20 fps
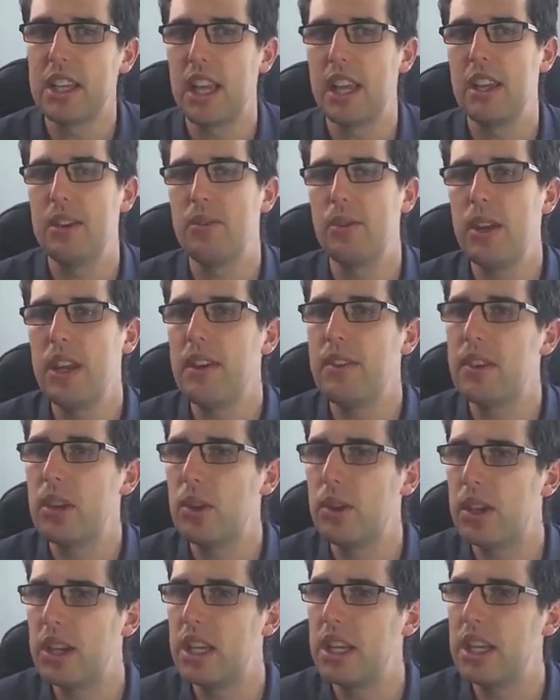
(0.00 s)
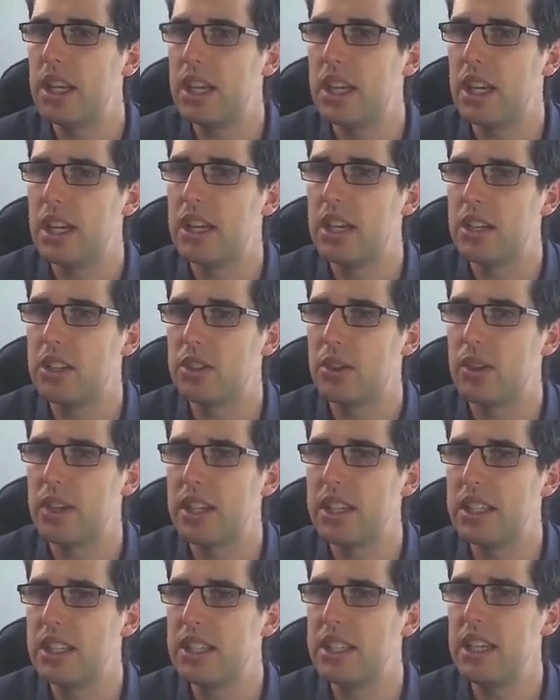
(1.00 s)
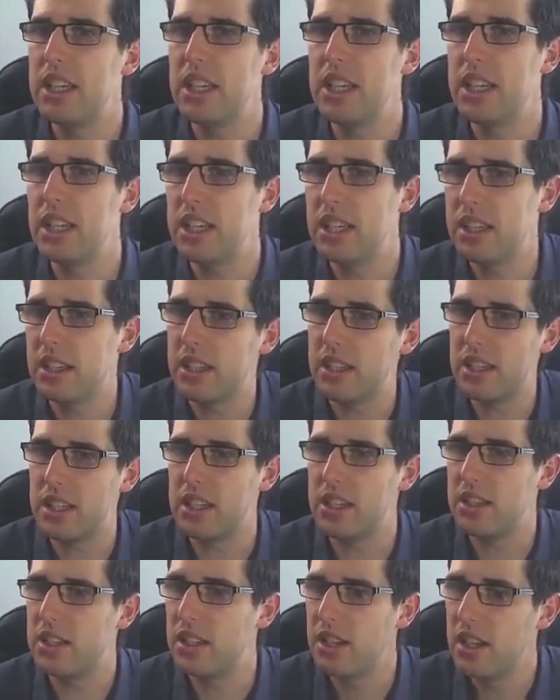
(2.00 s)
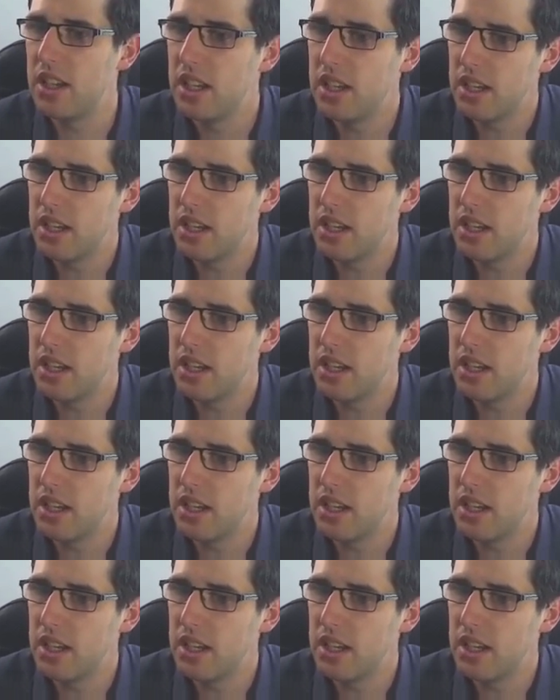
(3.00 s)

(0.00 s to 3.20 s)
Okay, if we have a look here, so I can see here that